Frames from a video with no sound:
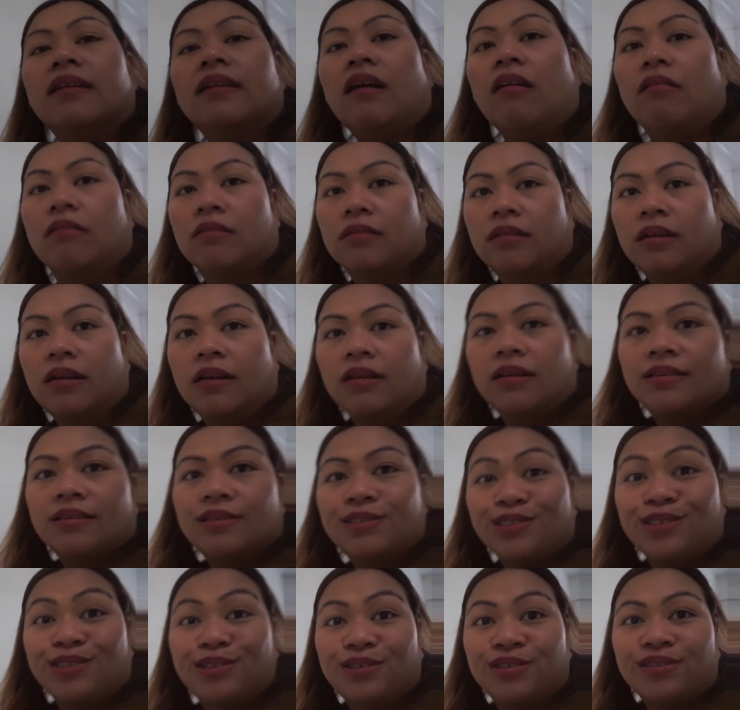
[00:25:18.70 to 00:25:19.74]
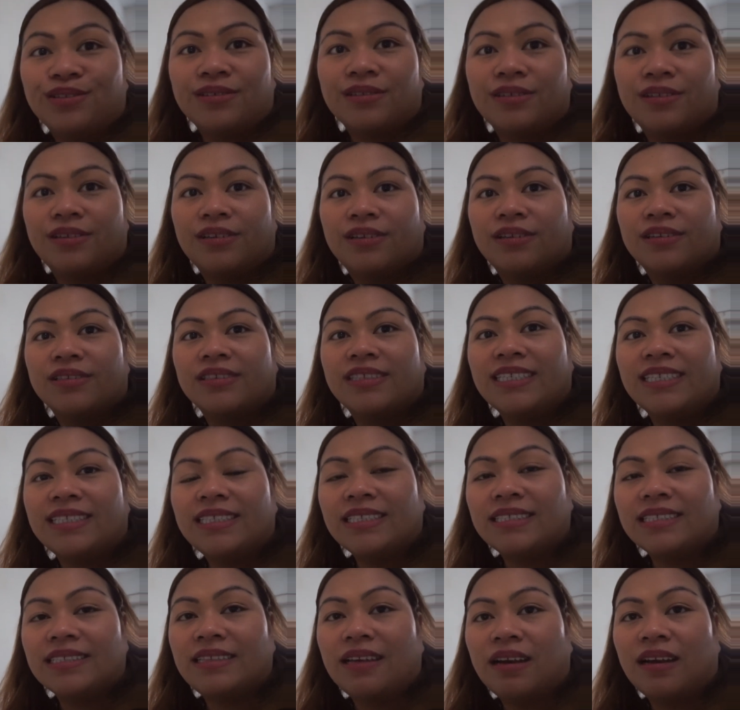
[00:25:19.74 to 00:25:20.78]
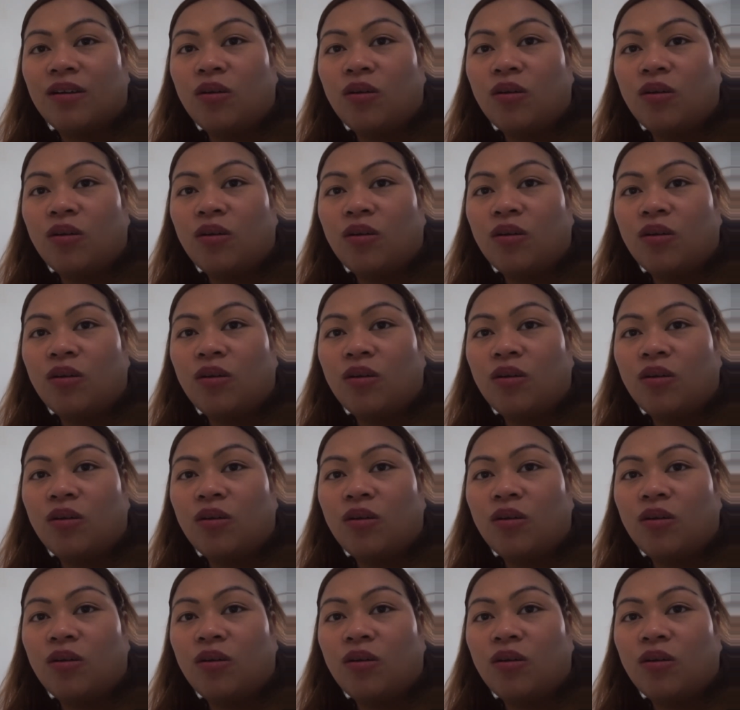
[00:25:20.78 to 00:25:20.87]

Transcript: oh, so this is the